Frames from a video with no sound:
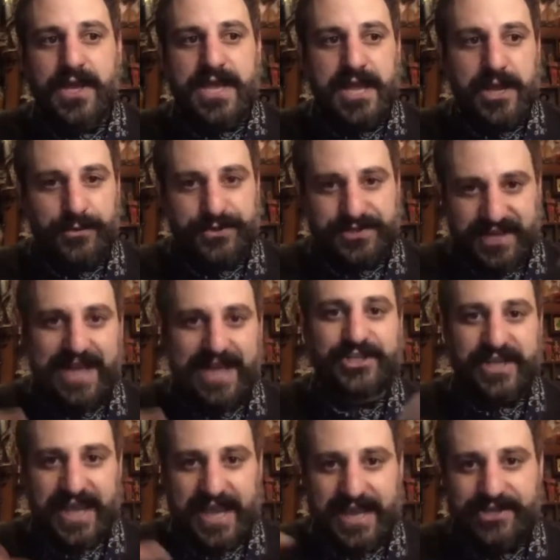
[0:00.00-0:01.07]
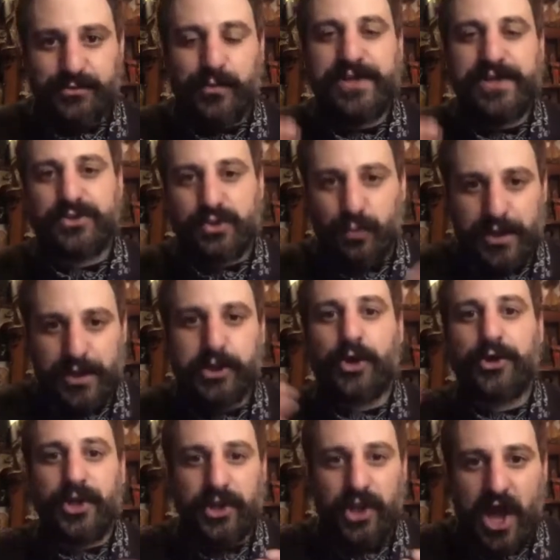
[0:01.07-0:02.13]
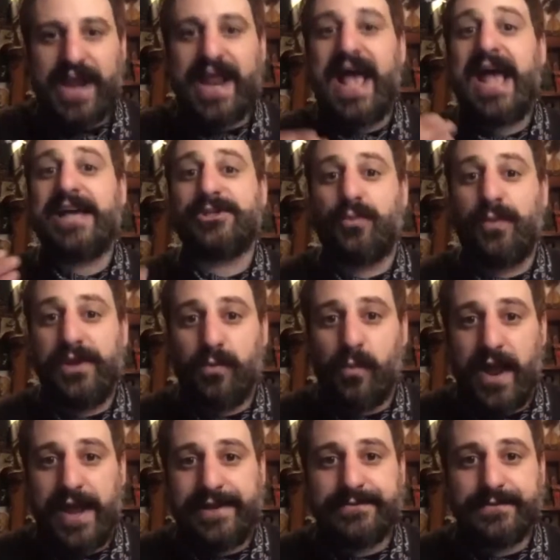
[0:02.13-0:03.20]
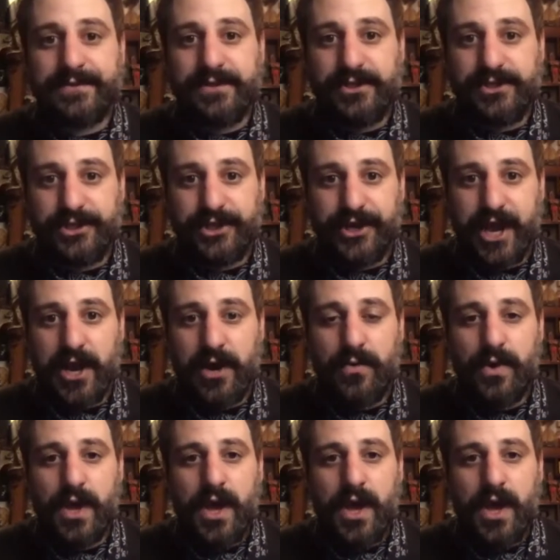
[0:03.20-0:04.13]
it was an education. We learned a lot as we went, you know.